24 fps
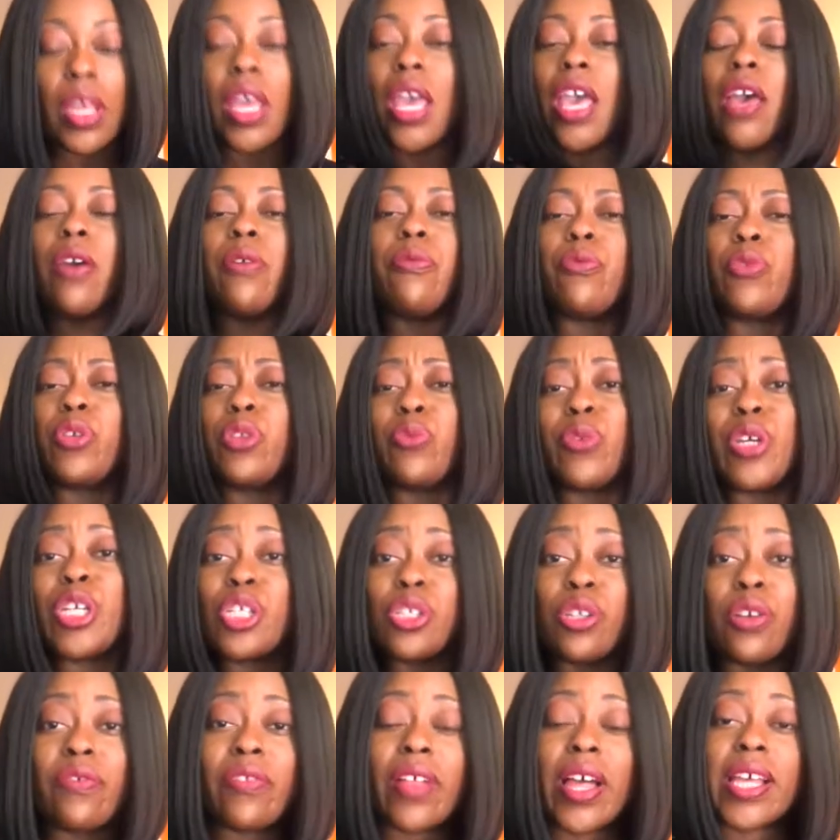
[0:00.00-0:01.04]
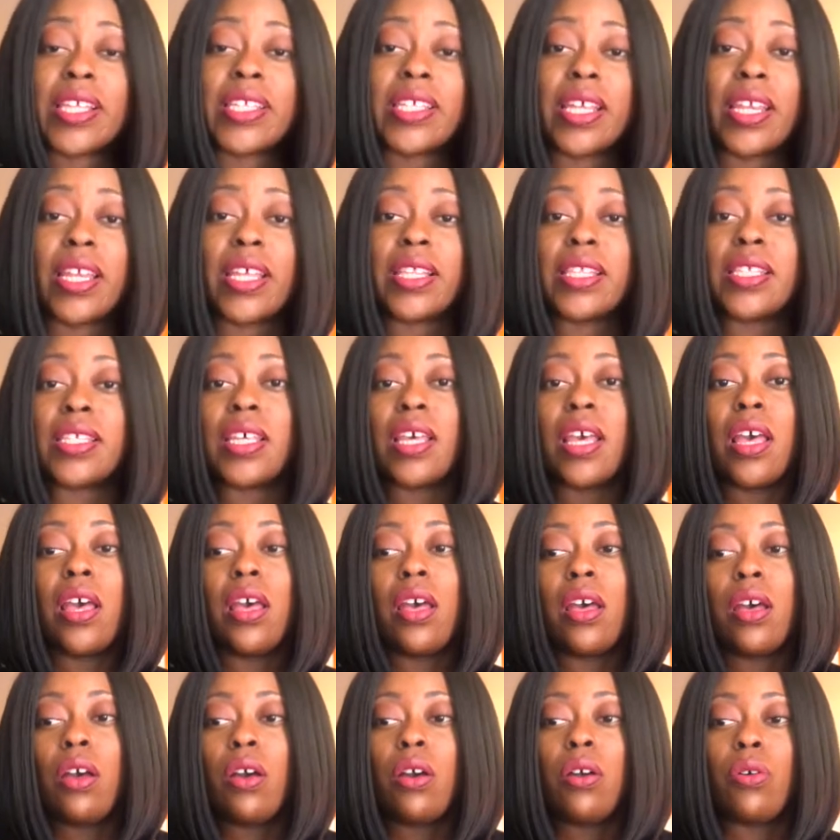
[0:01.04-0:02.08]
And with regional flight attendants
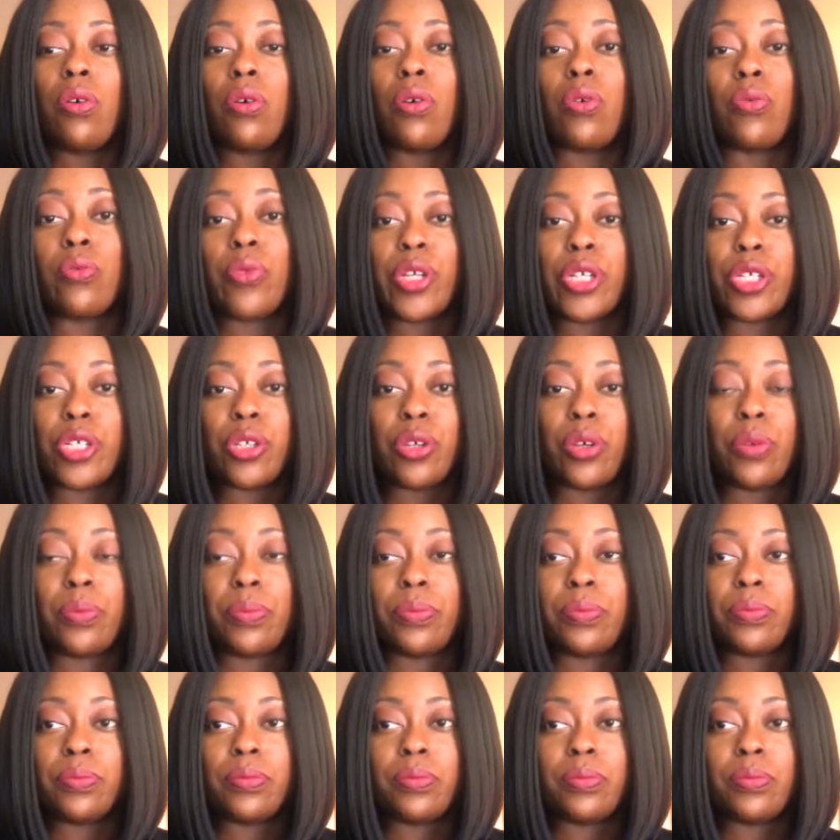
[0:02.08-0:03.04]
or regional